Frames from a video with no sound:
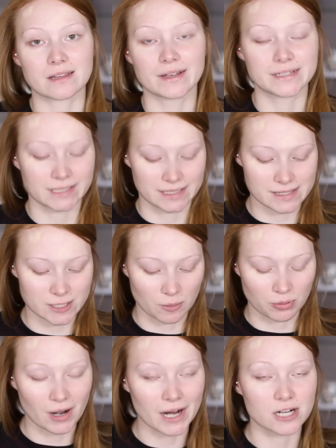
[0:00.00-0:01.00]
I like to
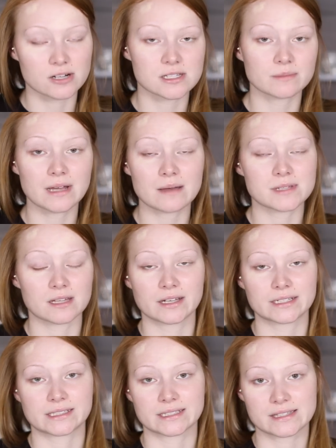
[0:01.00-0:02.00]
conceal prior, sometimes I
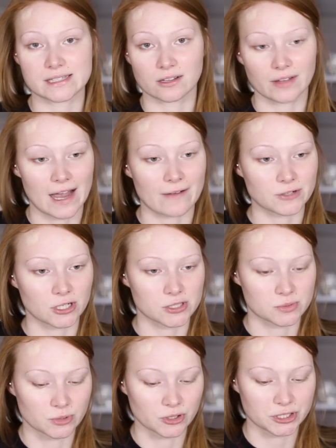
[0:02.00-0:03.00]
like to conceal after.
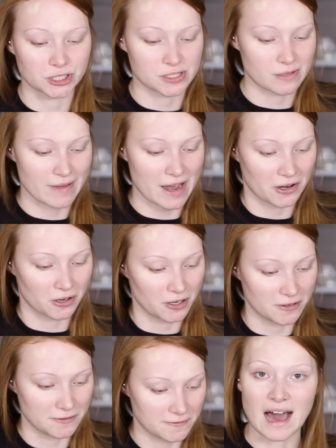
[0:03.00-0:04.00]
It's really just a matter
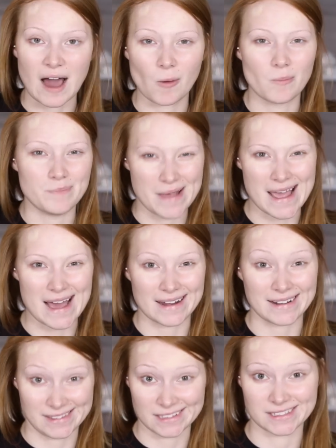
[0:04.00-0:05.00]
of how
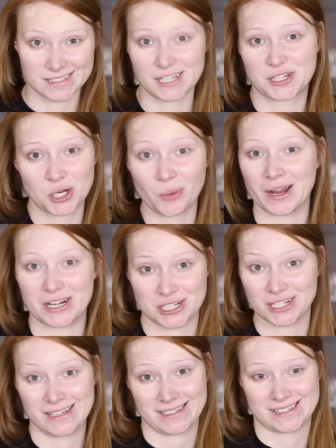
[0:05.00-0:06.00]
bad I think the
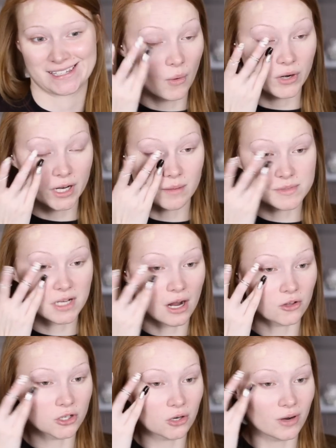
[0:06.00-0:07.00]
situation is. But when it comes to
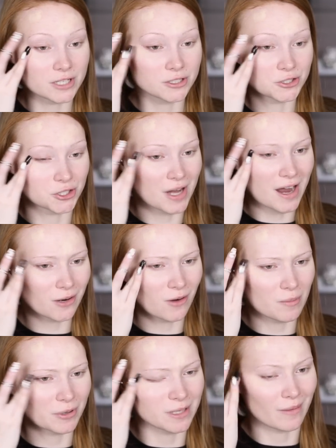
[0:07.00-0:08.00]
color correctors, you're not gonna
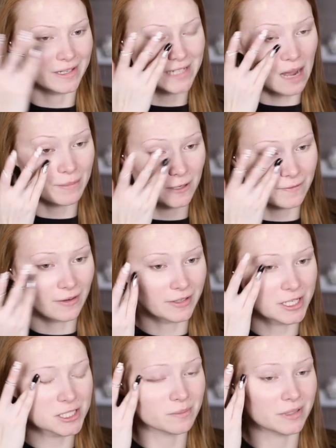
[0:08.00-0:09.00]
wanna put them on top of your
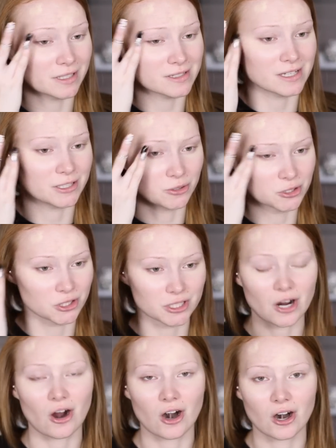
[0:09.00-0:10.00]
foundation because they
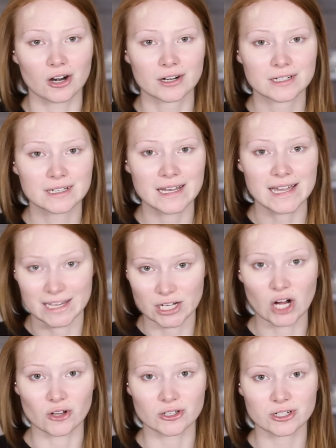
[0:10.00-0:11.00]
usually are a
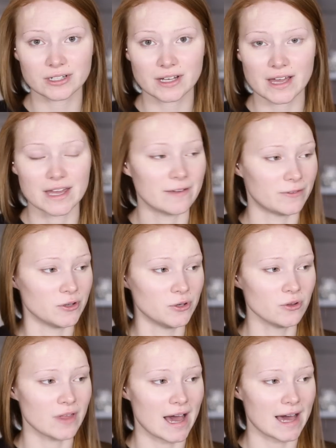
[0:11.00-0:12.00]
color, and if you
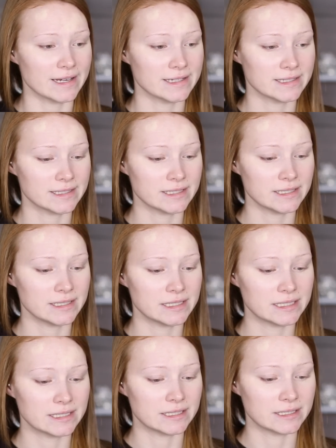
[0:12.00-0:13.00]
do that,
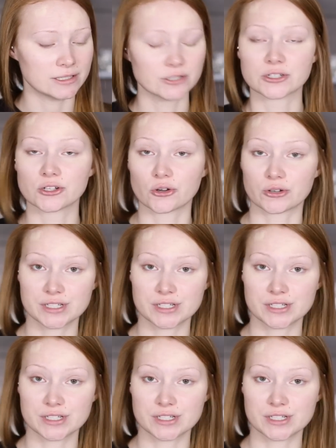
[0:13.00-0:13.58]
you're gonna look